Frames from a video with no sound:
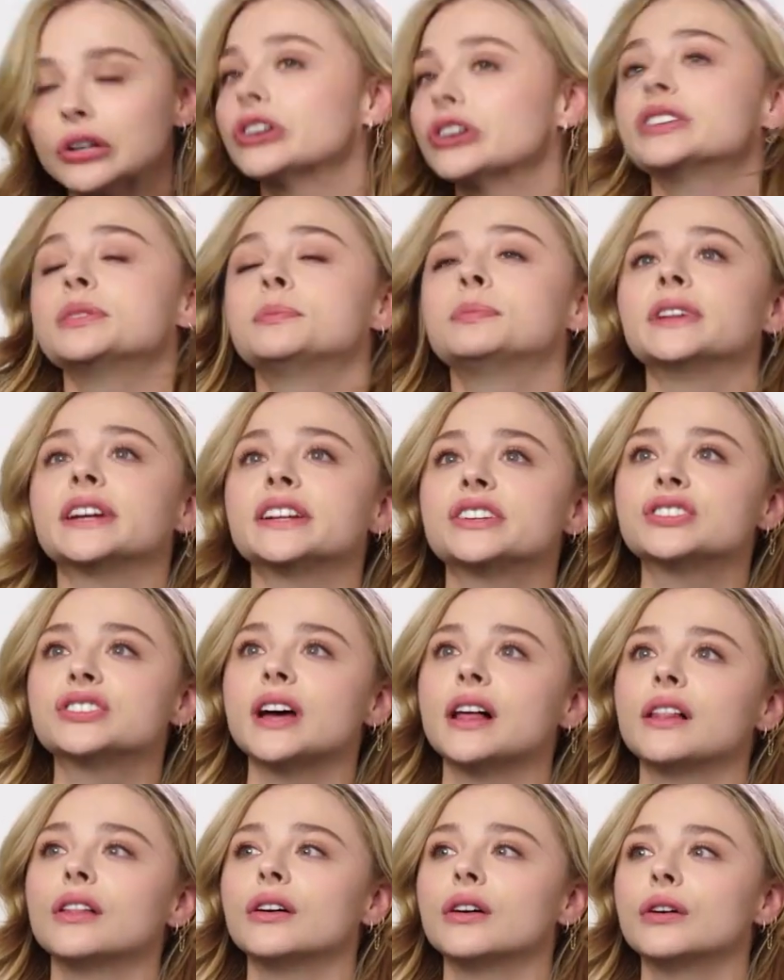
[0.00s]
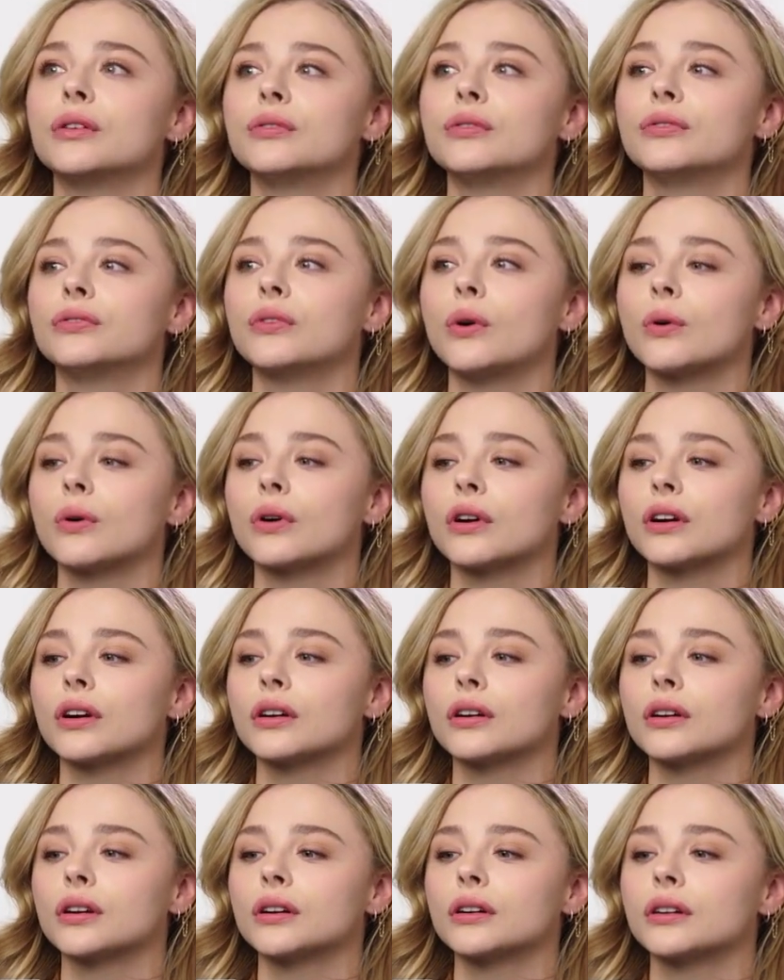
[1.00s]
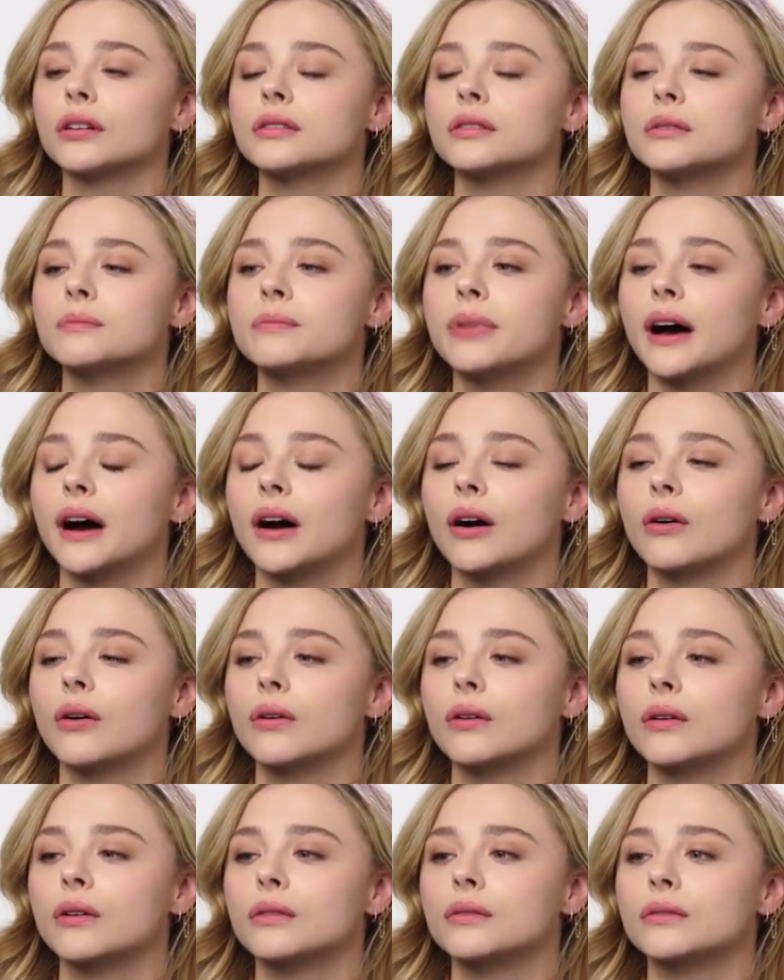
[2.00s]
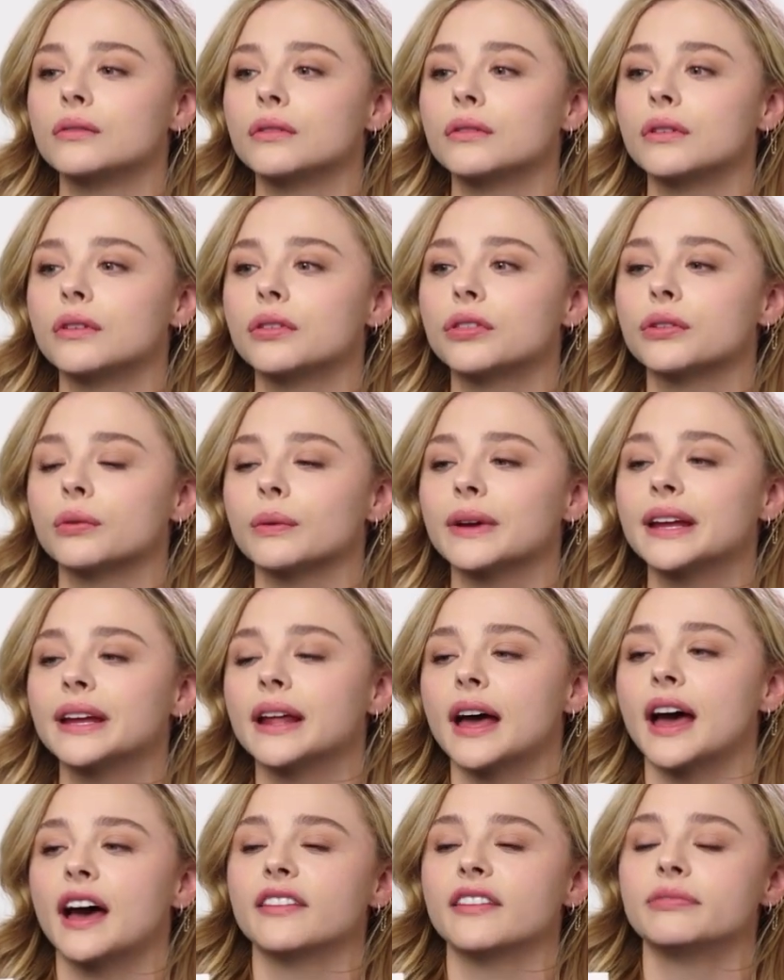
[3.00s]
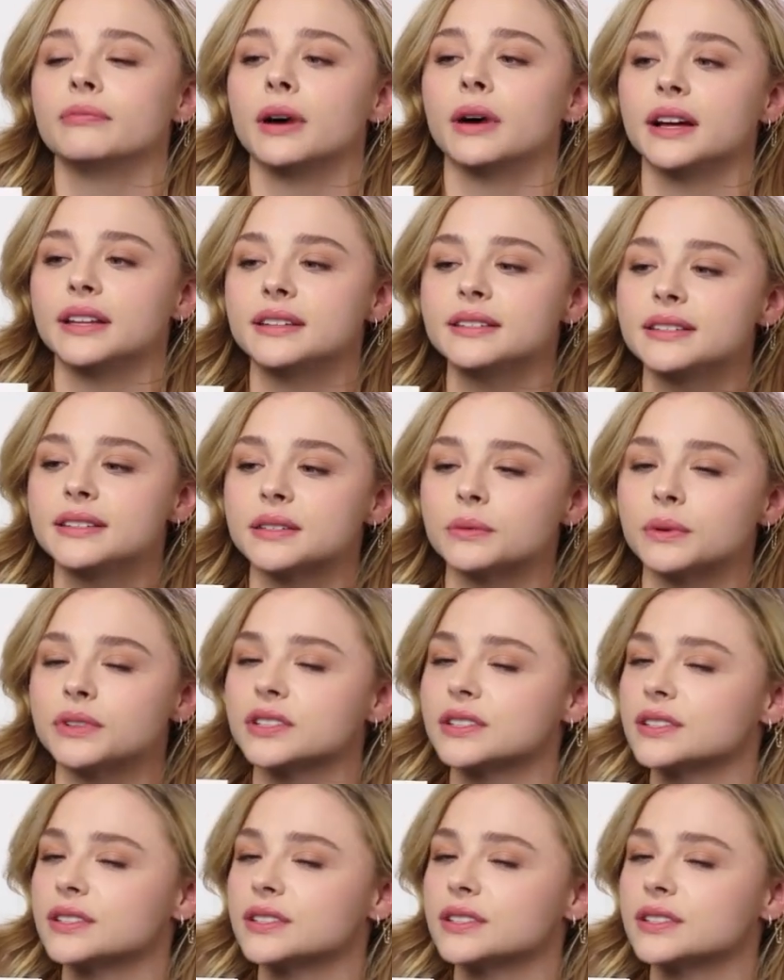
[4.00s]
learn to play cello for about 3.5 months, which